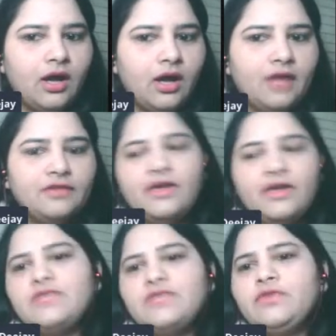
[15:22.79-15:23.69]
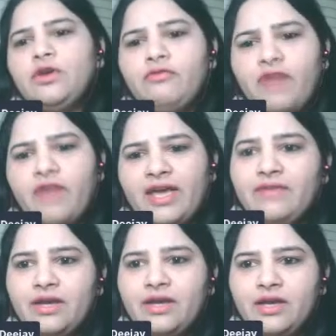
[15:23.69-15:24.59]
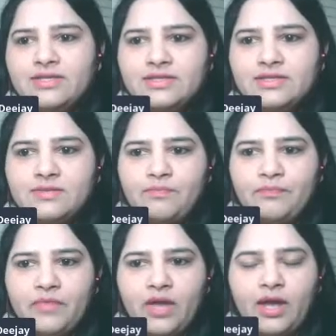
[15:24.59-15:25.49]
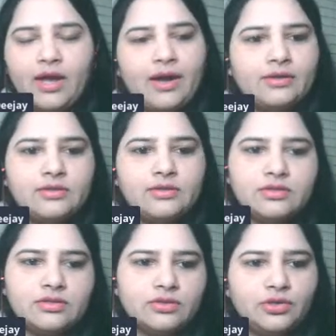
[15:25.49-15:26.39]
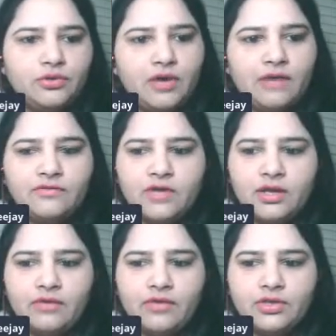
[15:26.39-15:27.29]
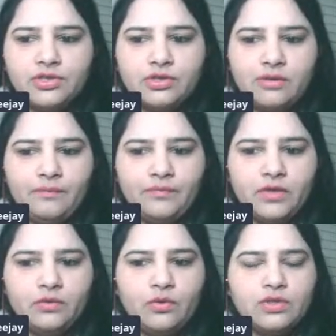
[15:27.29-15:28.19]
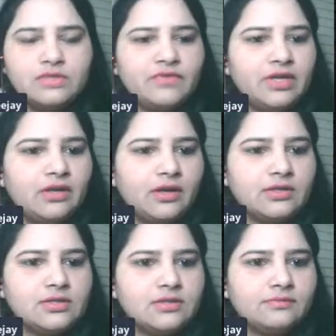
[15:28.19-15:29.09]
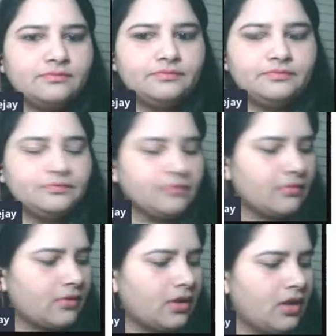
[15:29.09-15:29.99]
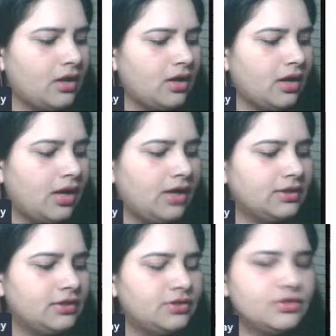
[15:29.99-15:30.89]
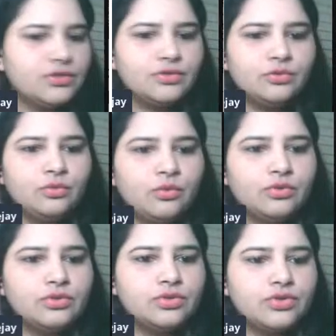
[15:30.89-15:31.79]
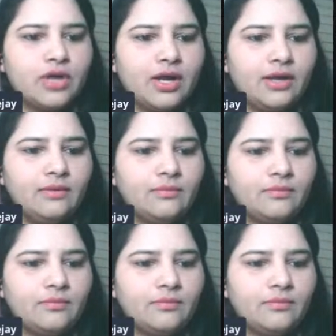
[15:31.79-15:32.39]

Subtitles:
Otherwise, we got five, I guess, and you have done a great job. It was very nice. Others who want to try,